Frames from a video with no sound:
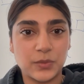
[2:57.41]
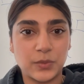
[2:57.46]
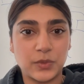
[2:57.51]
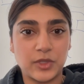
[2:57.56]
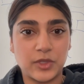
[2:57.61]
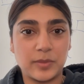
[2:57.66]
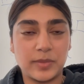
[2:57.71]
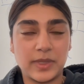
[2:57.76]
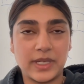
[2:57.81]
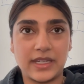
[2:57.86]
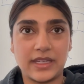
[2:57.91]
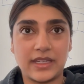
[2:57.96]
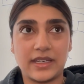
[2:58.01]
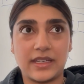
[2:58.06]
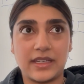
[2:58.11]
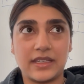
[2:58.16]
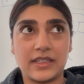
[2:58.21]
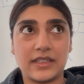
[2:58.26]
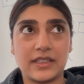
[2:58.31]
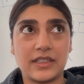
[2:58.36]
would
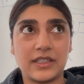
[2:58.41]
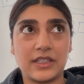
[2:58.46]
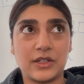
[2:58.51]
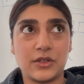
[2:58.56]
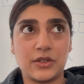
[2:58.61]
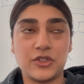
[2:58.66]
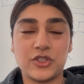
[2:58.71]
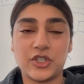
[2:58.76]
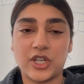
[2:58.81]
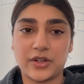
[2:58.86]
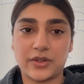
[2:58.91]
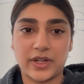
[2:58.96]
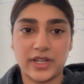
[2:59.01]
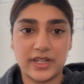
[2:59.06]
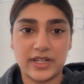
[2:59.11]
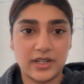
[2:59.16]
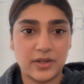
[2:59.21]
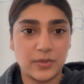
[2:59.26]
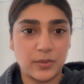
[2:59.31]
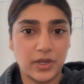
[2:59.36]
be,
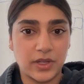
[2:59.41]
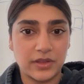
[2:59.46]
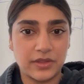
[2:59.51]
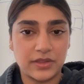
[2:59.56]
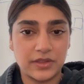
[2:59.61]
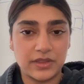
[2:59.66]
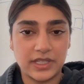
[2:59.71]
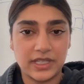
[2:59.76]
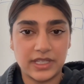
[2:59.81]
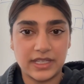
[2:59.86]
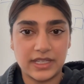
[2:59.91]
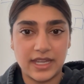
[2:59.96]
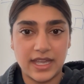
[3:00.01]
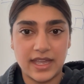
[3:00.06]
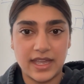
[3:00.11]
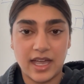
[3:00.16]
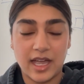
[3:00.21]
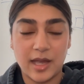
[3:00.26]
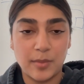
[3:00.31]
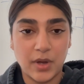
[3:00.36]
generated with the
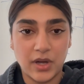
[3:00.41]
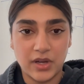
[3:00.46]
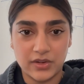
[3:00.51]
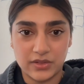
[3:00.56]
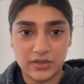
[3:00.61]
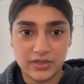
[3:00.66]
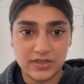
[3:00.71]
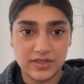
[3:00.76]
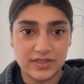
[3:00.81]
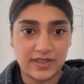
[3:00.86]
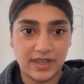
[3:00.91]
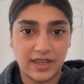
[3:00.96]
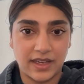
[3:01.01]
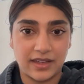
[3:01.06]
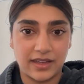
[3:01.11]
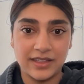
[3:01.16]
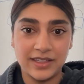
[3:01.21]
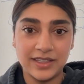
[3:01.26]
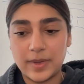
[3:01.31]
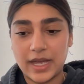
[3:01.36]
AI models
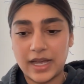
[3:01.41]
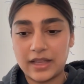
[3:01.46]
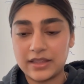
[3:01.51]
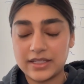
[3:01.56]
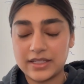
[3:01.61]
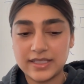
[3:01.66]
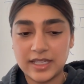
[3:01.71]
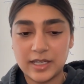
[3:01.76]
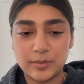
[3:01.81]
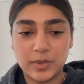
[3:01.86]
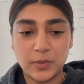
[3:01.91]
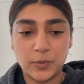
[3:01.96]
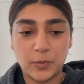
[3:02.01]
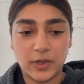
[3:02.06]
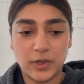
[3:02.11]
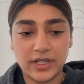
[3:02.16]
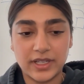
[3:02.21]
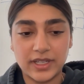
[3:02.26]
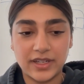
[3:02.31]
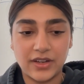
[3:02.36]
that Alex had been
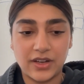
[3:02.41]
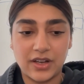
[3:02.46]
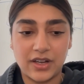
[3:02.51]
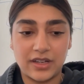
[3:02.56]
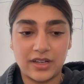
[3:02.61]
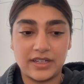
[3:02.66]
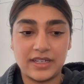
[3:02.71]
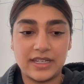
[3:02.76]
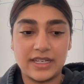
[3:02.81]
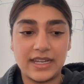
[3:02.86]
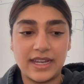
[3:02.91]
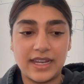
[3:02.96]
working on.